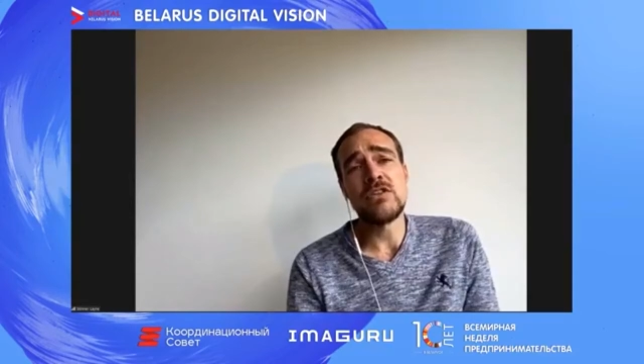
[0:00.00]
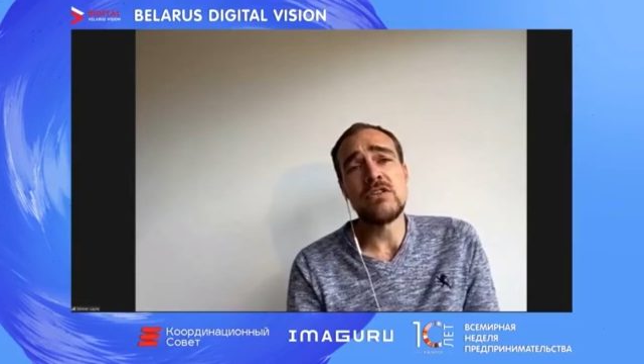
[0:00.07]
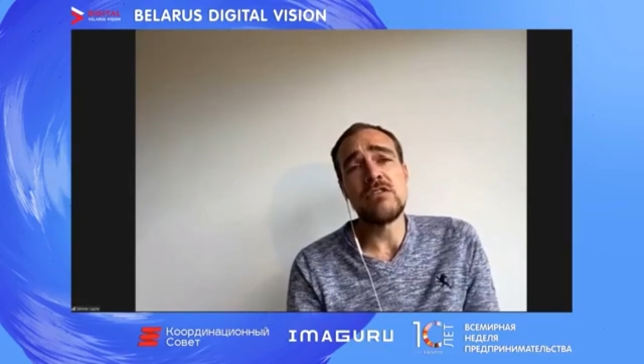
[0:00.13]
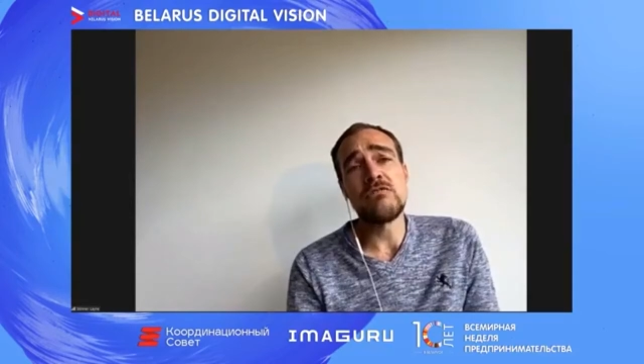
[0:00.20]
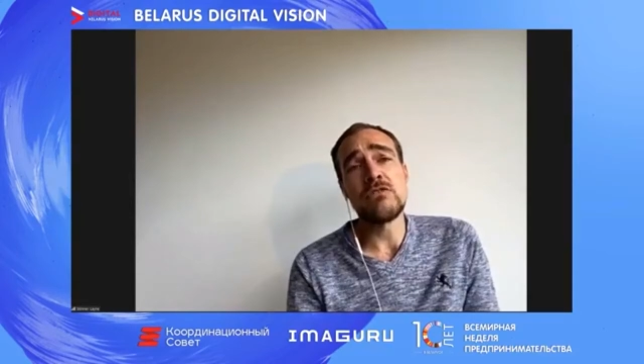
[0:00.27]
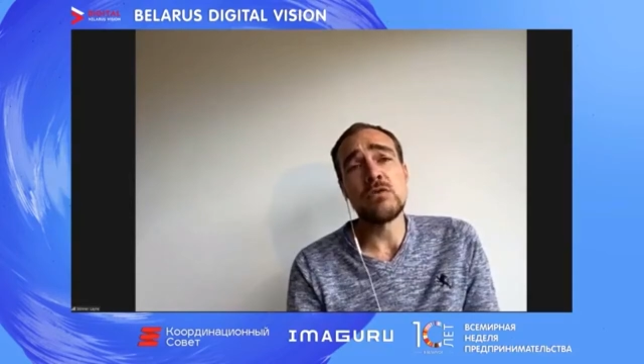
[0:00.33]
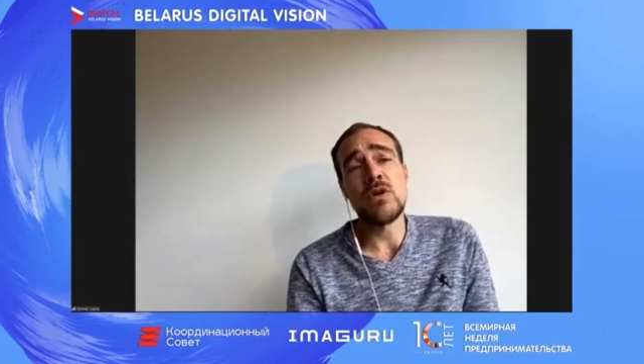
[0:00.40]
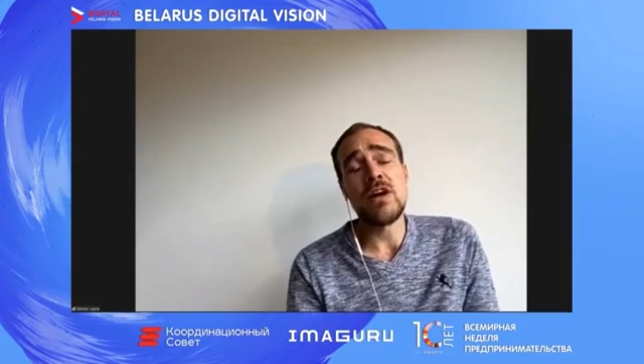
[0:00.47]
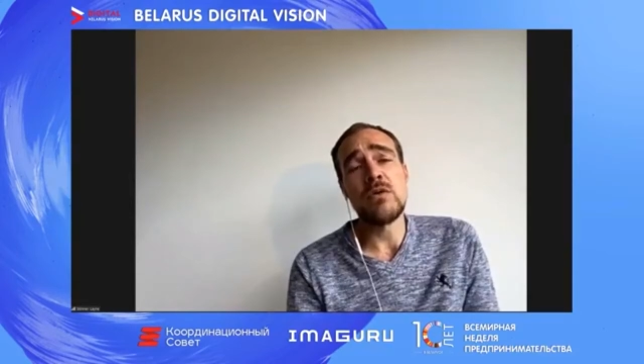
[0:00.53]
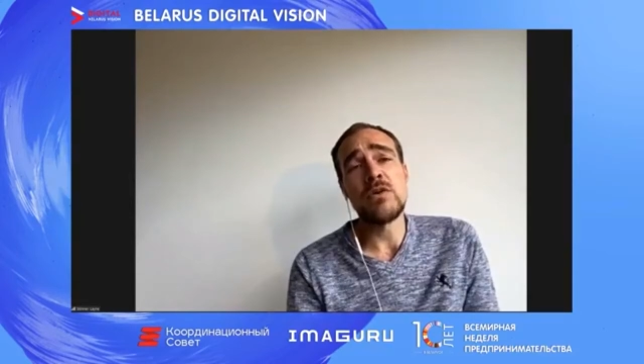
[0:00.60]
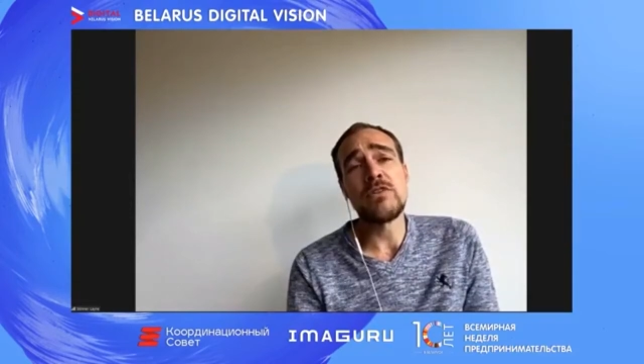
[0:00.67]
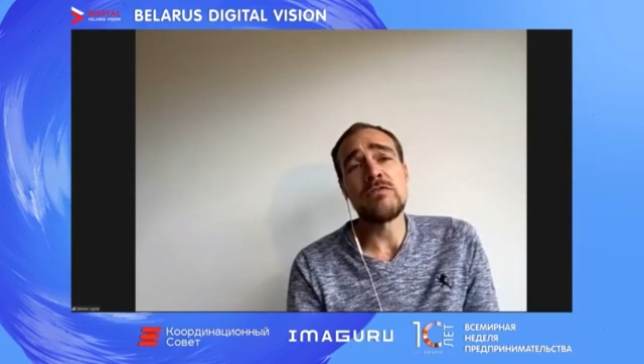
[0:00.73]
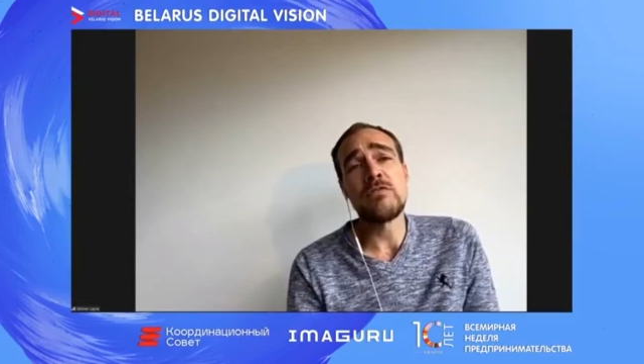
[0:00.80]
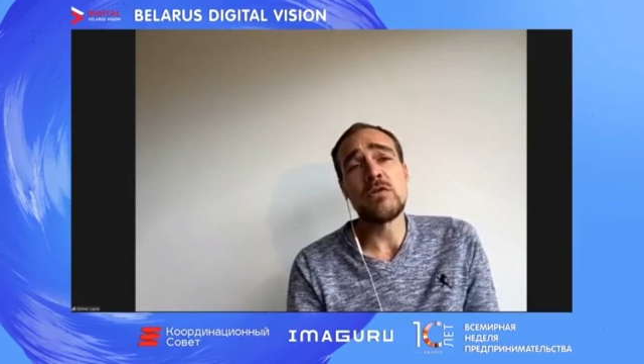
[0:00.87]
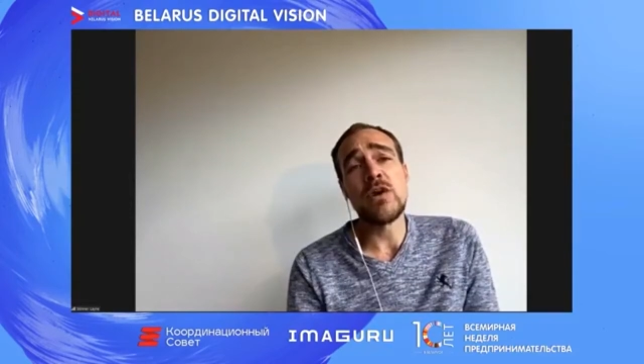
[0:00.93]

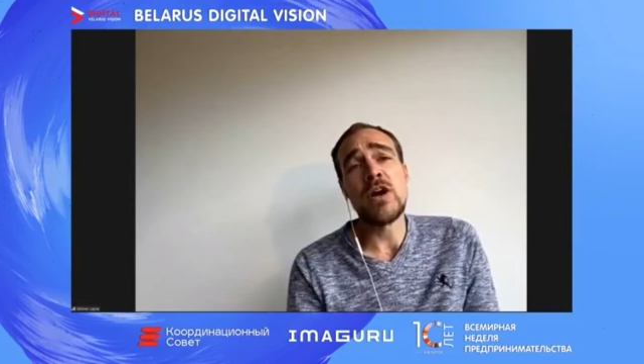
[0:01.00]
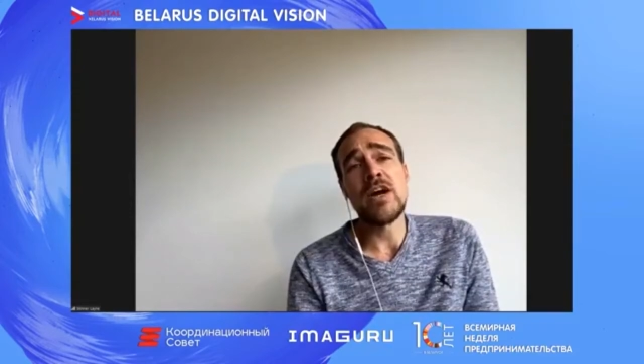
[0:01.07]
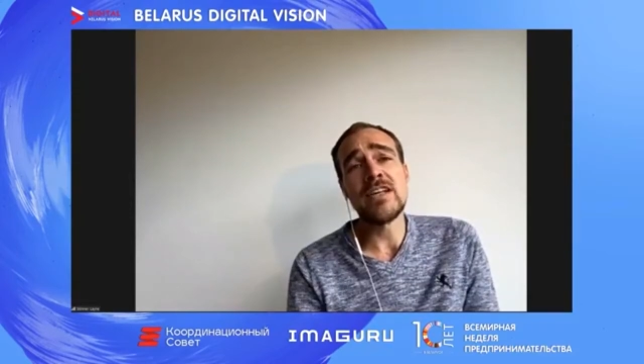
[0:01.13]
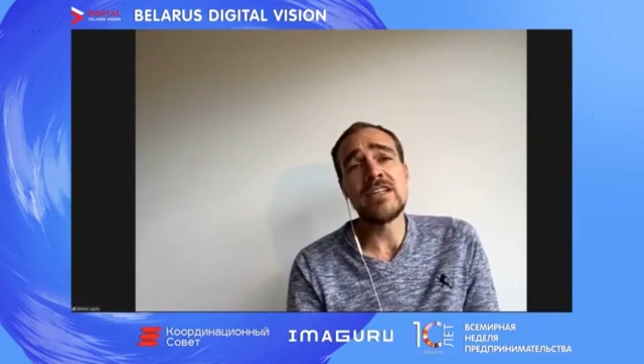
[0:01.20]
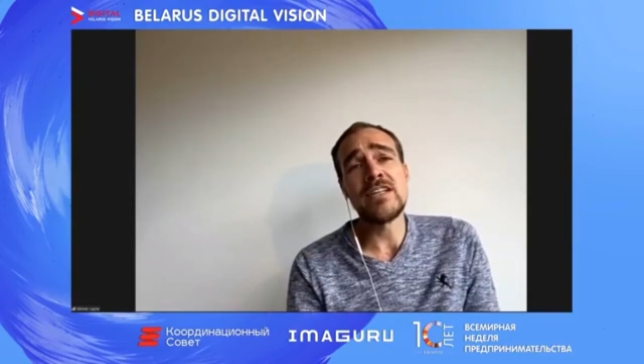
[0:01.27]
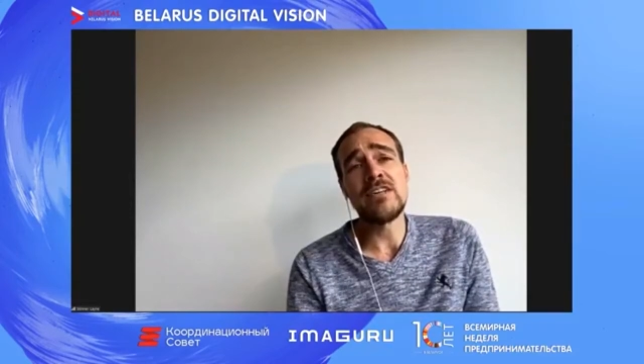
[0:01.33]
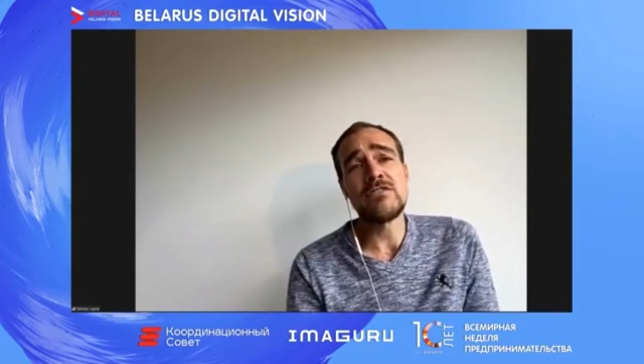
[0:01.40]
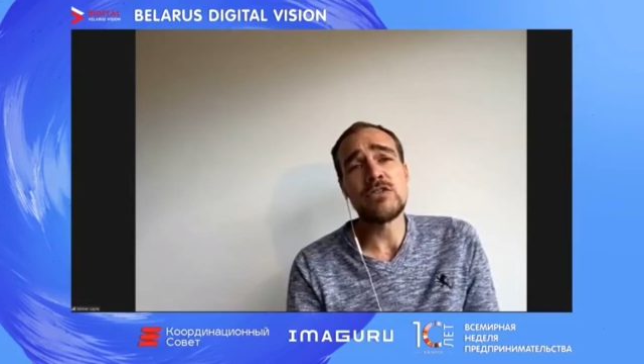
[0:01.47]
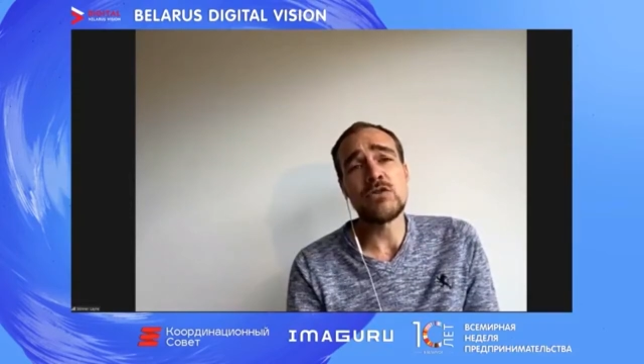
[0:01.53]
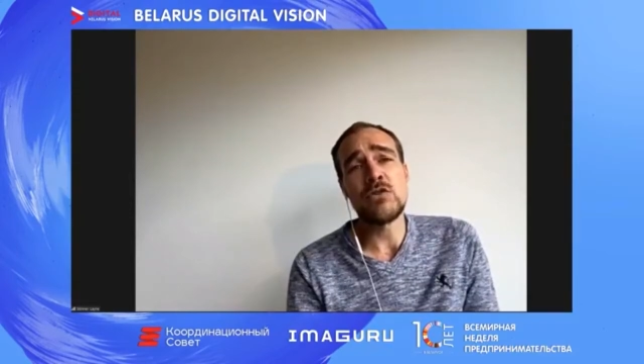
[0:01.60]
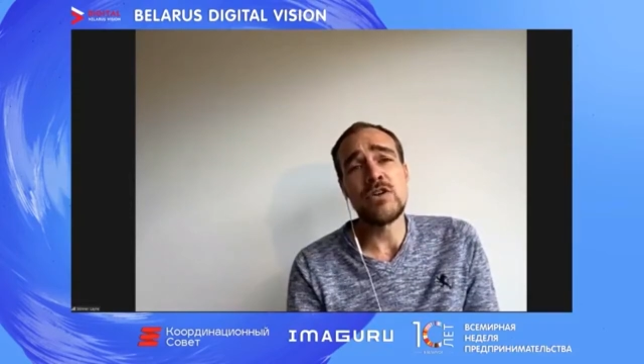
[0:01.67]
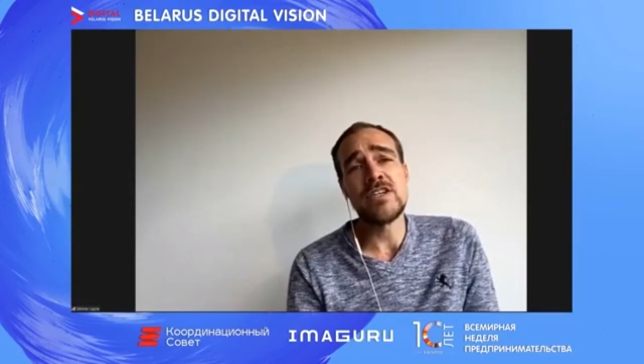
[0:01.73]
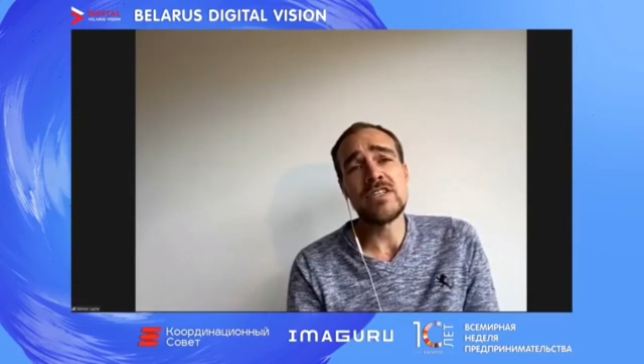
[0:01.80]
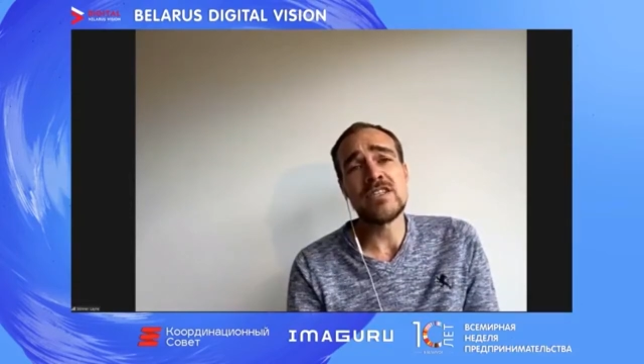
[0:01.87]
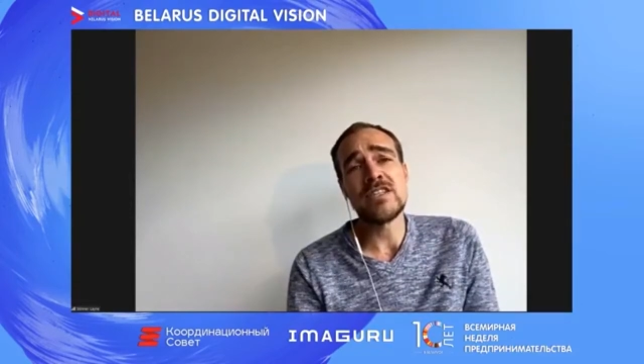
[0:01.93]
variety of
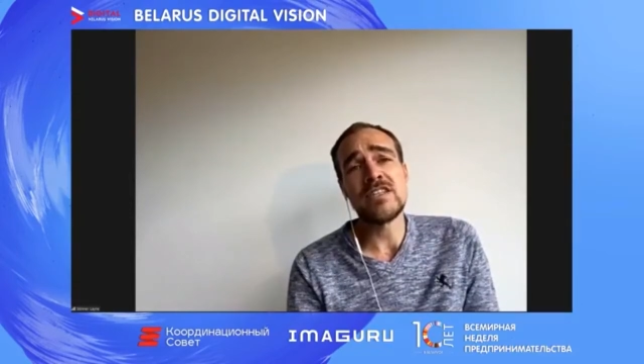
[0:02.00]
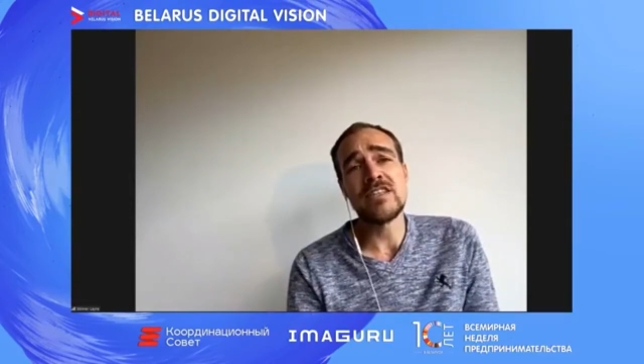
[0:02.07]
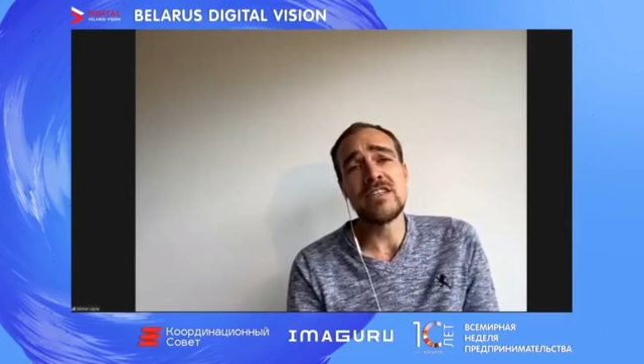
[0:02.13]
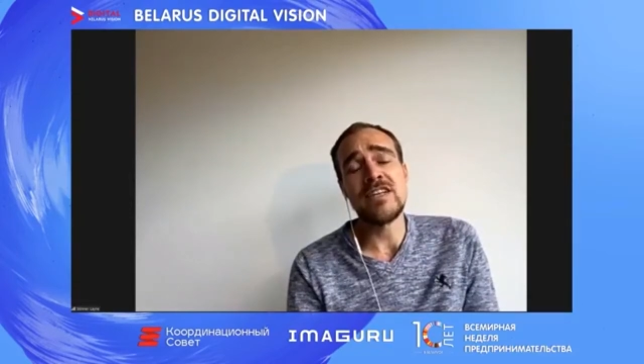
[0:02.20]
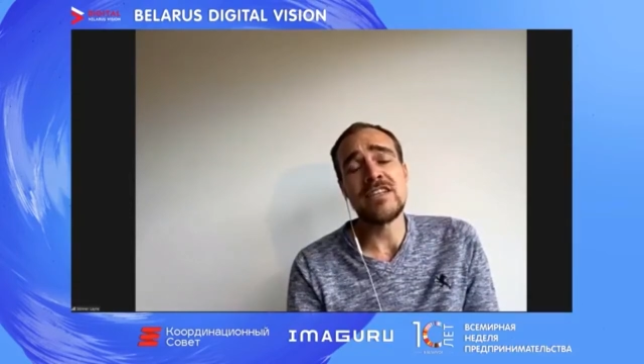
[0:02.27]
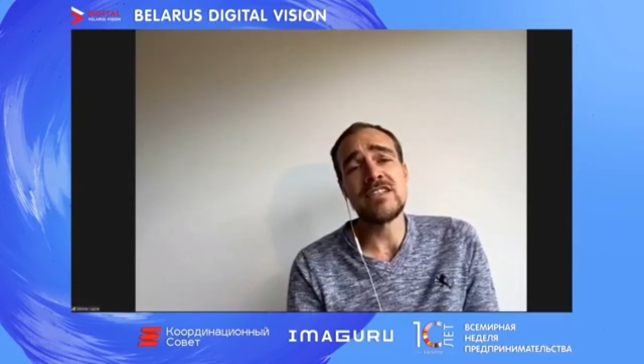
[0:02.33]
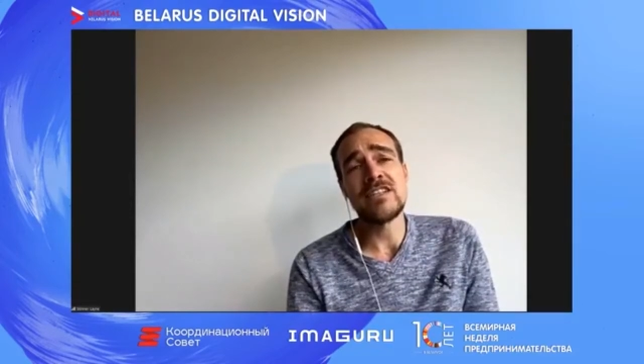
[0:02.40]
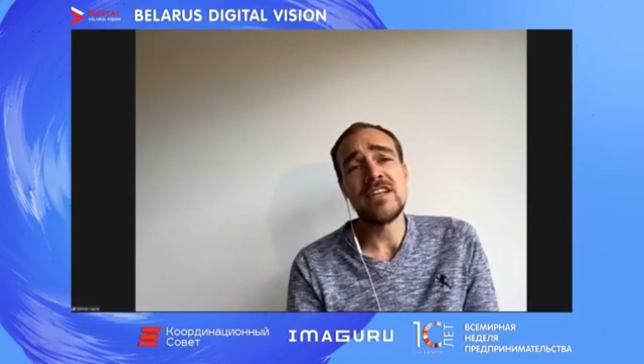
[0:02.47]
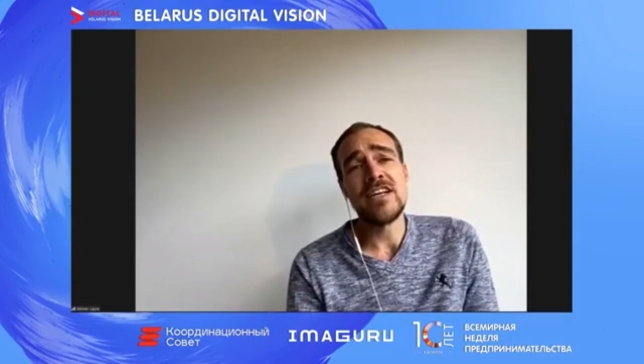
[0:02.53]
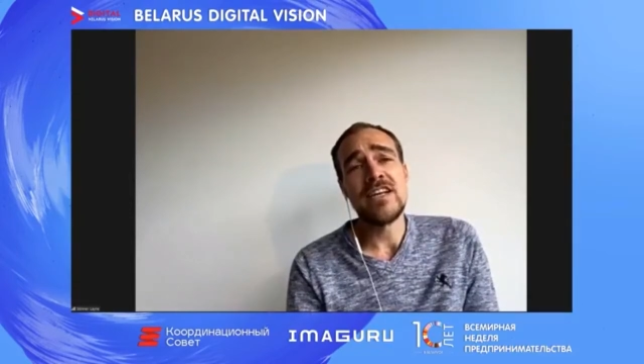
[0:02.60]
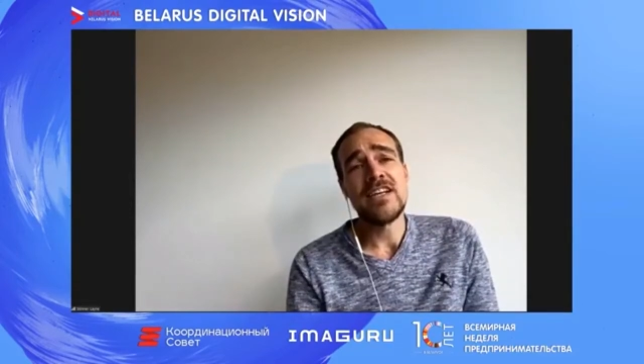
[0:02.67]
choice that